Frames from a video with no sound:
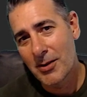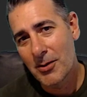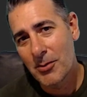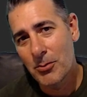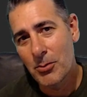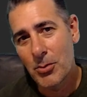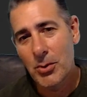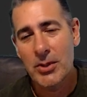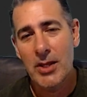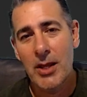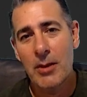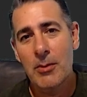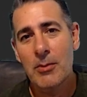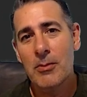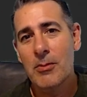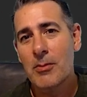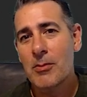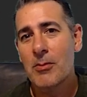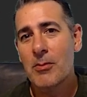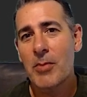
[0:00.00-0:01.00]
put that
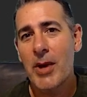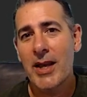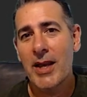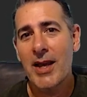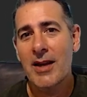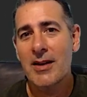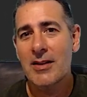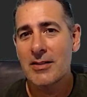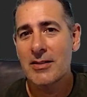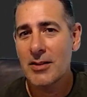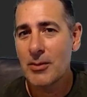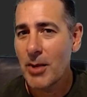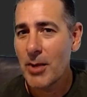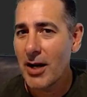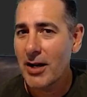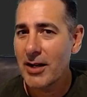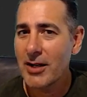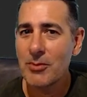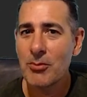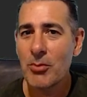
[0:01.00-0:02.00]
back out into the
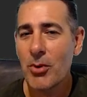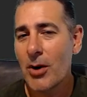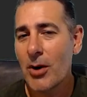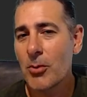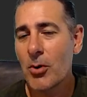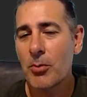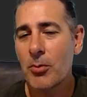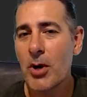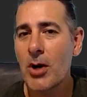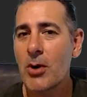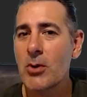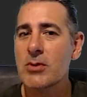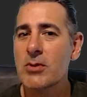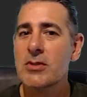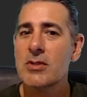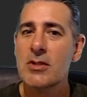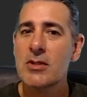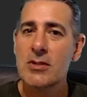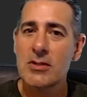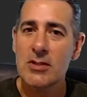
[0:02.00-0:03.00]
market and buy more
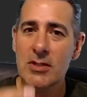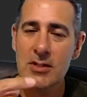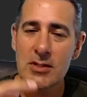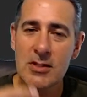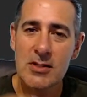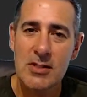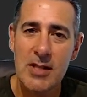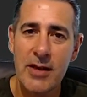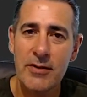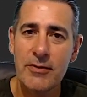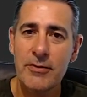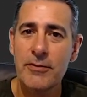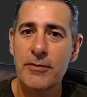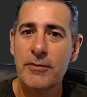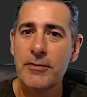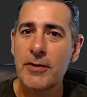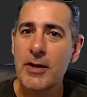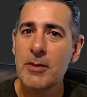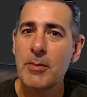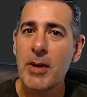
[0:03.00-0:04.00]
Pulse. So this is that
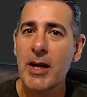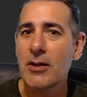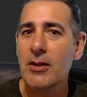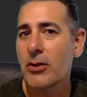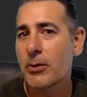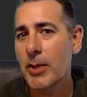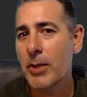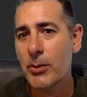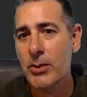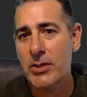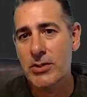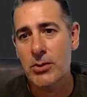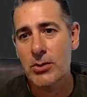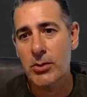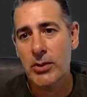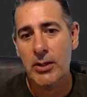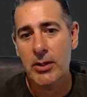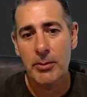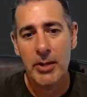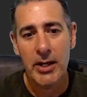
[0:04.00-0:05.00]
feedback loop that we're
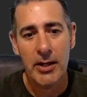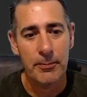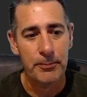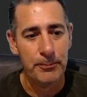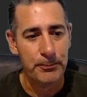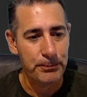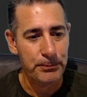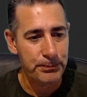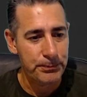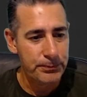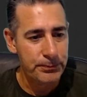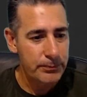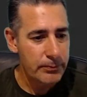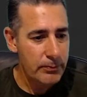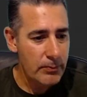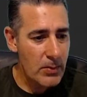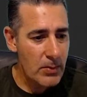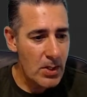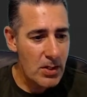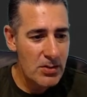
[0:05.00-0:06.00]
talking about.
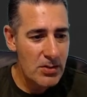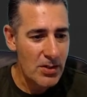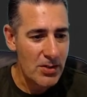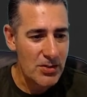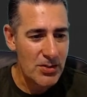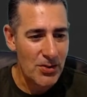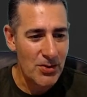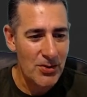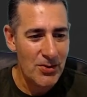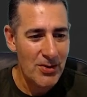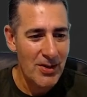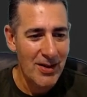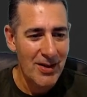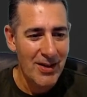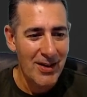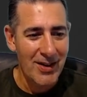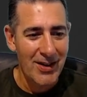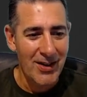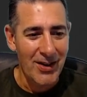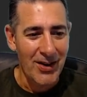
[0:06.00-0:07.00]
So it's a
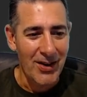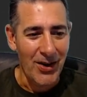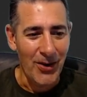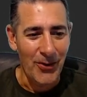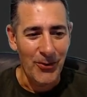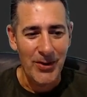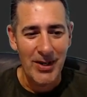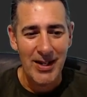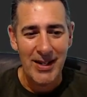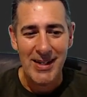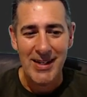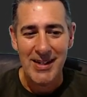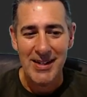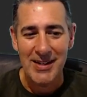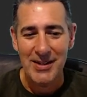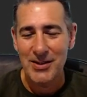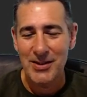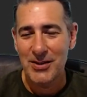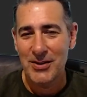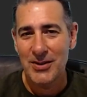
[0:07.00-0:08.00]

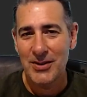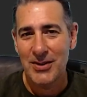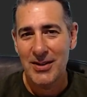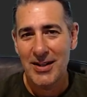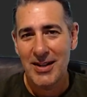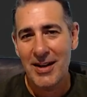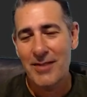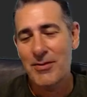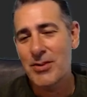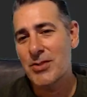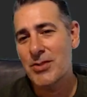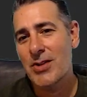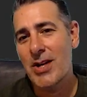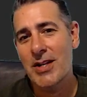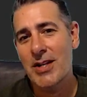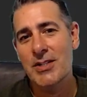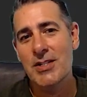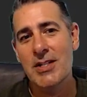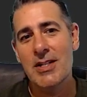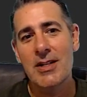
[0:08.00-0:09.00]
really clever
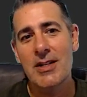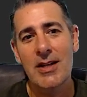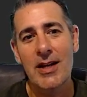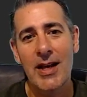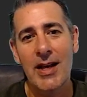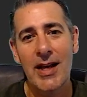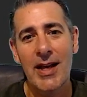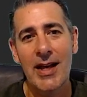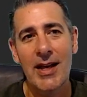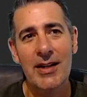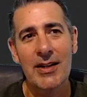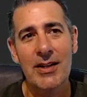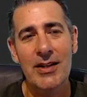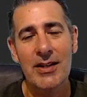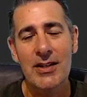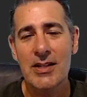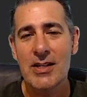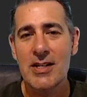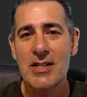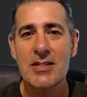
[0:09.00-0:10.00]
strategy and
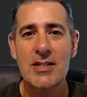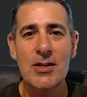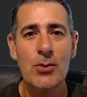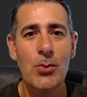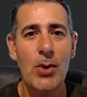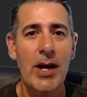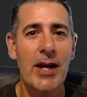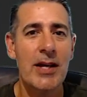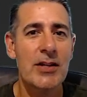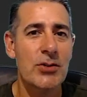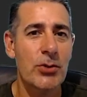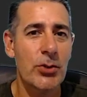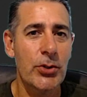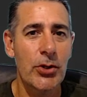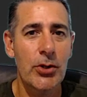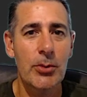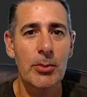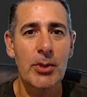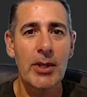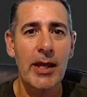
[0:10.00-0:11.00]
an easy way to
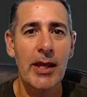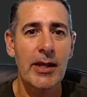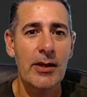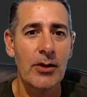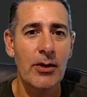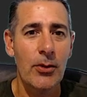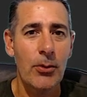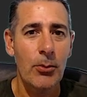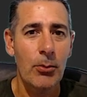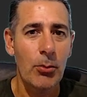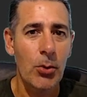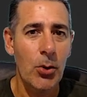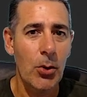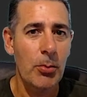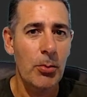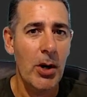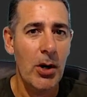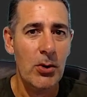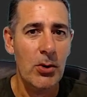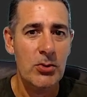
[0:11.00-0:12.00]
accumulate more
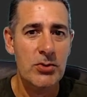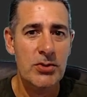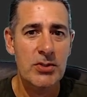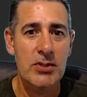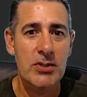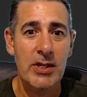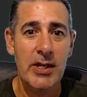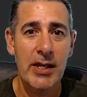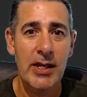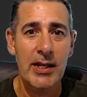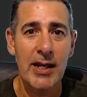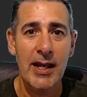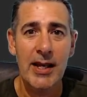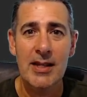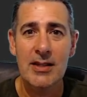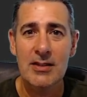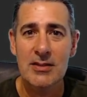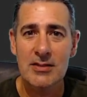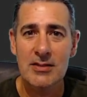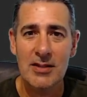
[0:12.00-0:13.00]
Pulse in
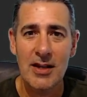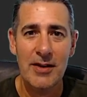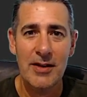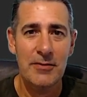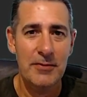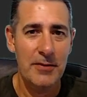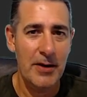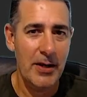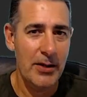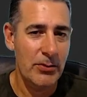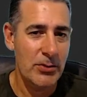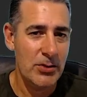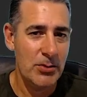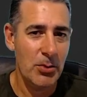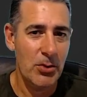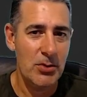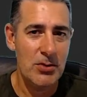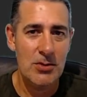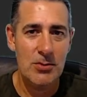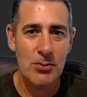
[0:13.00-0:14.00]
a safe and
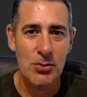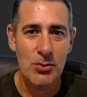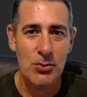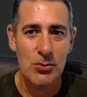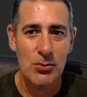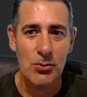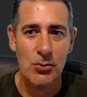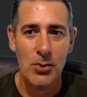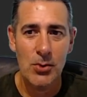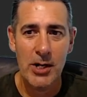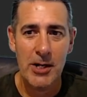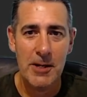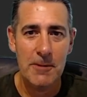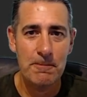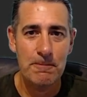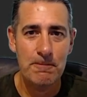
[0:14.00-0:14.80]
responsible way.